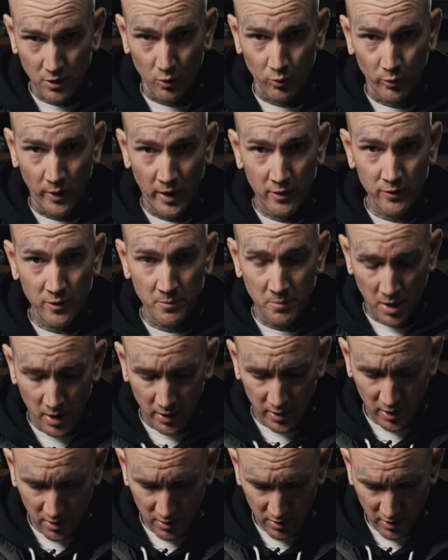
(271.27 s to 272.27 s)
around the
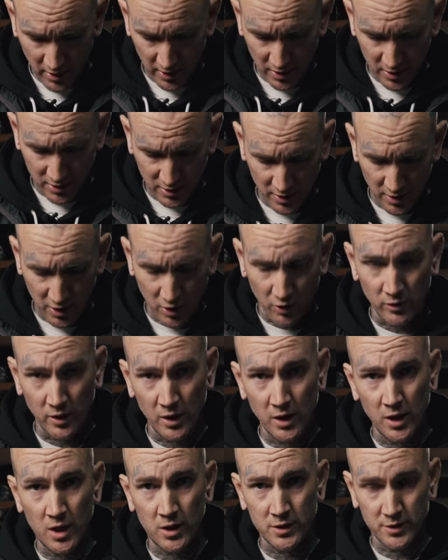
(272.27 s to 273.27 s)
body and it securely
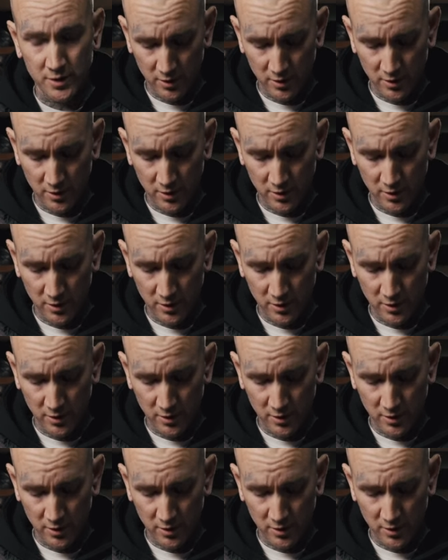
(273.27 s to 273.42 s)
locks